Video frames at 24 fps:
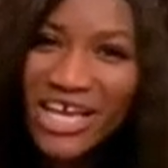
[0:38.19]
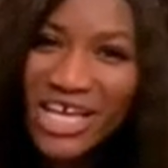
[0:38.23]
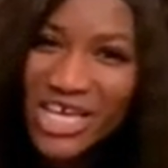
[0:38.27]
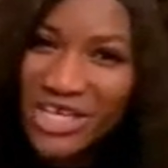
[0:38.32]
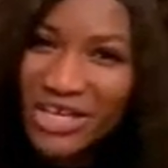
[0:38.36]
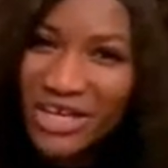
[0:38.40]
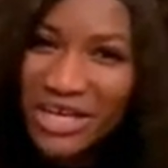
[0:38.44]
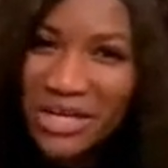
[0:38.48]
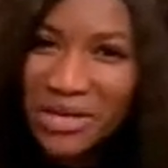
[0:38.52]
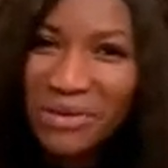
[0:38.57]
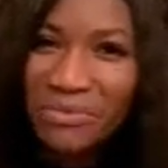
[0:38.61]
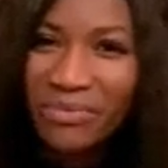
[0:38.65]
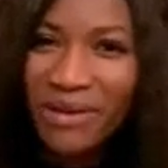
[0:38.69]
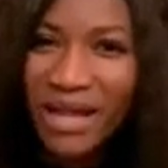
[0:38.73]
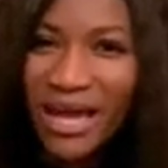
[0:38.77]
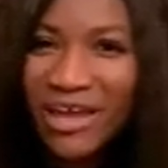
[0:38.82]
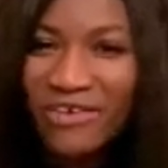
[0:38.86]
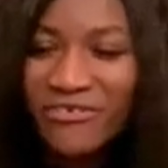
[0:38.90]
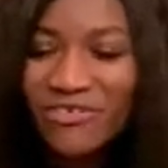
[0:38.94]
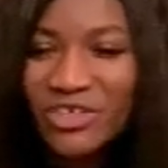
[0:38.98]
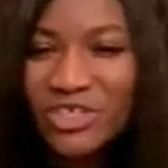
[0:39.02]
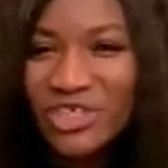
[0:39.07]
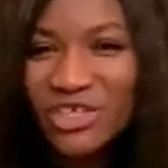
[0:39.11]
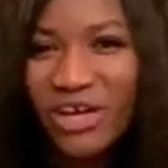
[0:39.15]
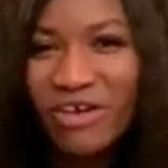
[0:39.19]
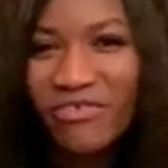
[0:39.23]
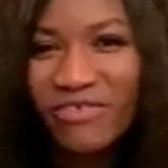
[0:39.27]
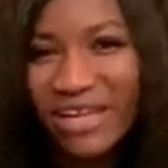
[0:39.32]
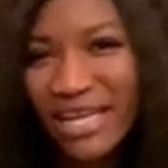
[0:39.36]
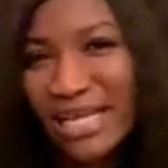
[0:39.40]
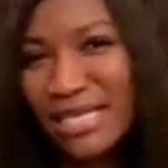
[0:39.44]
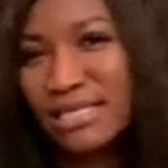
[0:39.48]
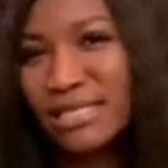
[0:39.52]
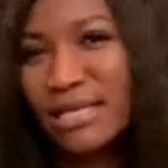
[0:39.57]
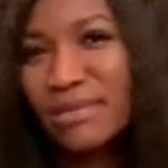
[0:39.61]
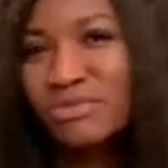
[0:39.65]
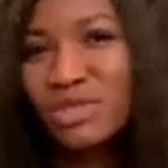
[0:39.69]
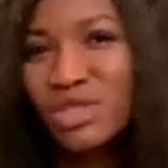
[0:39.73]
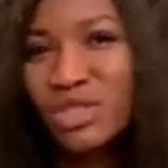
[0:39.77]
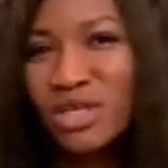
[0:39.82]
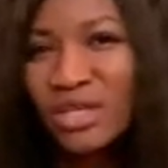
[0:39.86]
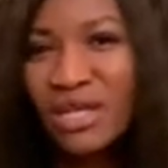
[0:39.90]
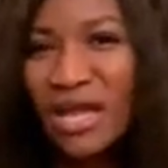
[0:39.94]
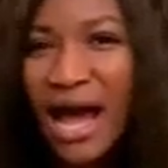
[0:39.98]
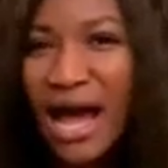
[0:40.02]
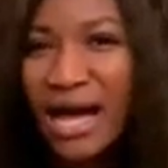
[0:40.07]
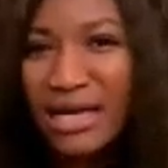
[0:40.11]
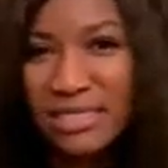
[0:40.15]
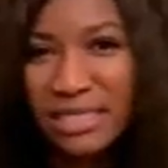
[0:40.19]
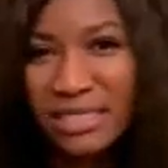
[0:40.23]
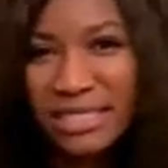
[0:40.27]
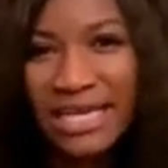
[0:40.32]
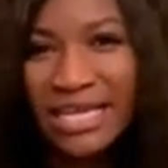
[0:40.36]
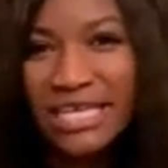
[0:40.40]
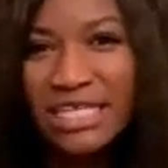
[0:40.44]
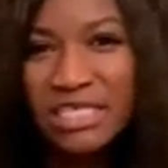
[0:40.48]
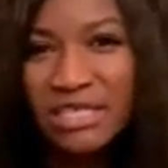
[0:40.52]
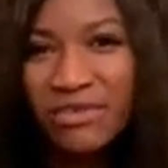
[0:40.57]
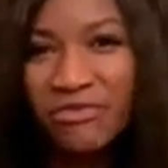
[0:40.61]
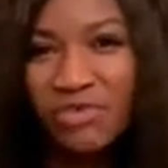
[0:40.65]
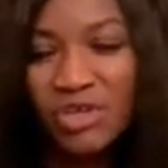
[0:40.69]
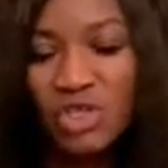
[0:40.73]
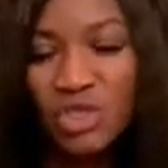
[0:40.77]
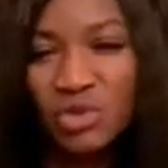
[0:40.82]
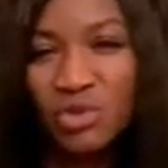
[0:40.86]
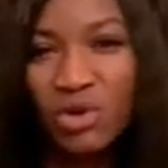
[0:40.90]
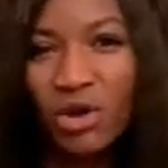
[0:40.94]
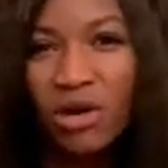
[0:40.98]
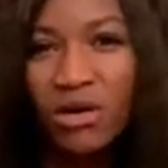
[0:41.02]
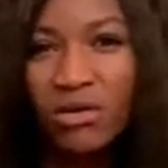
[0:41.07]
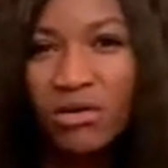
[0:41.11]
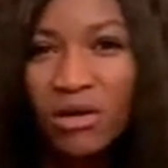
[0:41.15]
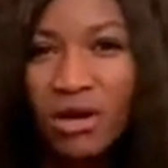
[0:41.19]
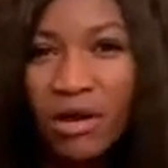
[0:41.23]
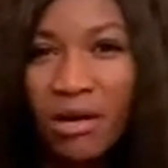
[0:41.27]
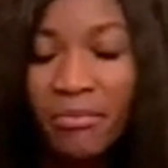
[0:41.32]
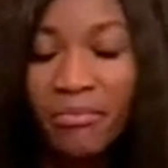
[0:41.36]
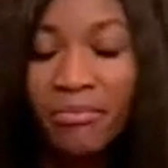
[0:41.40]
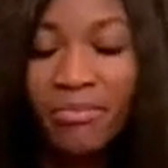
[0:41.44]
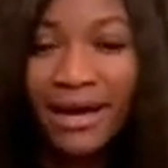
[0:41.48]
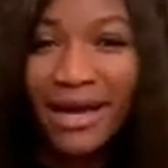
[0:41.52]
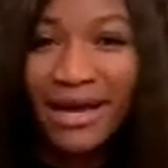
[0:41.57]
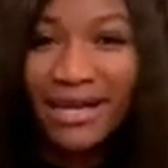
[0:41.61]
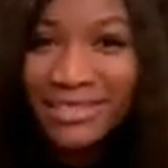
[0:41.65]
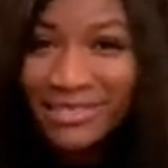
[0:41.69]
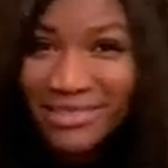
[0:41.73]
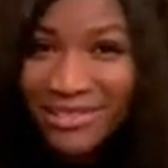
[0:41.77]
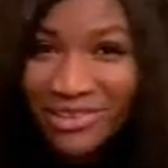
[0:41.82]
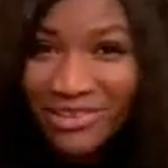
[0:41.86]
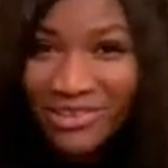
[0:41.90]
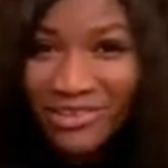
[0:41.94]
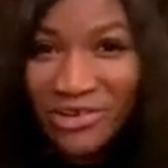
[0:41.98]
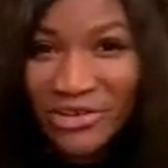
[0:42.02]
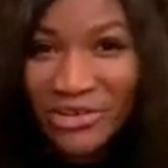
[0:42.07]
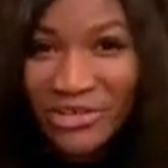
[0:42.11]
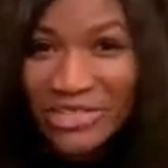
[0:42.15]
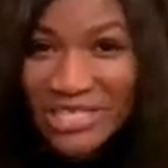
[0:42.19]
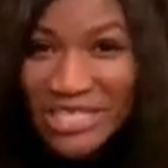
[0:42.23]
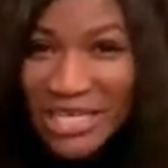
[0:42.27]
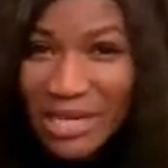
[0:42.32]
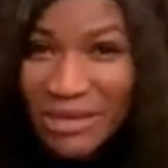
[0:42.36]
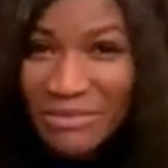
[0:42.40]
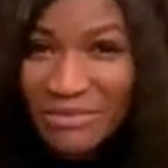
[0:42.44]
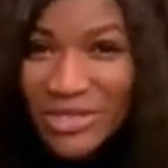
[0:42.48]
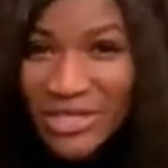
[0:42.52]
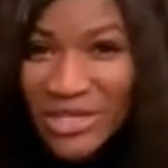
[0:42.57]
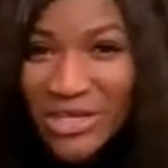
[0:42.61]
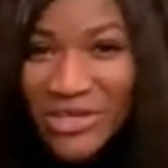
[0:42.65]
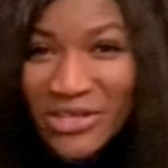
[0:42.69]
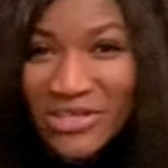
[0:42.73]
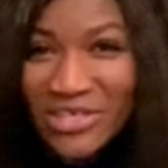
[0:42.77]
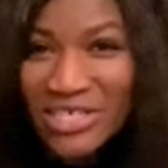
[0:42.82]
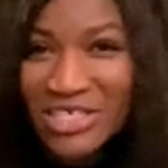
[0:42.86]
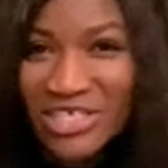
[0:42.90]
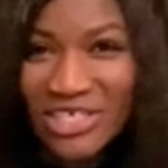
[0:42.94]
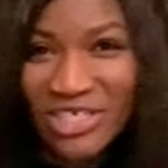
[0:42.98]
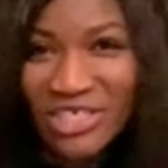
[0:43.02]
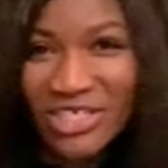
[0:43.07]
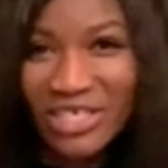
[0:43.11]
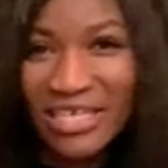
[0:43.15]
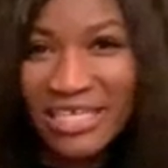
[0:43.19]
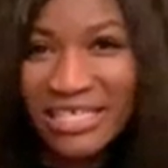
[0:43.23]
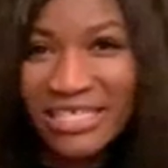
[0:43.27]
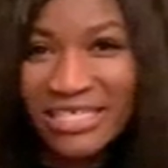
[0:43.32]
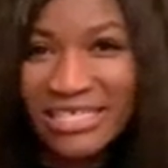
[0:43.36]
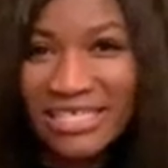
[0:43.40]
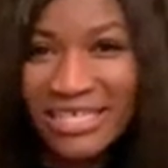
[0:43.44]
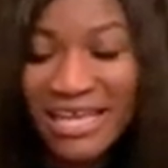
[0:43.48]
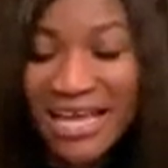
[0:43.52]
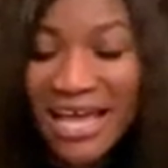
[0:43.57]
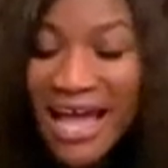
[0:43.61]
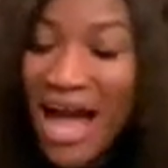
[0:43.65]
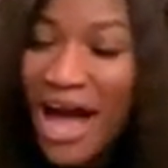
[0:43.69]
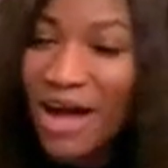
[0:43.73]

You can apply for travel exemption as an individual, but there are terms and conditions.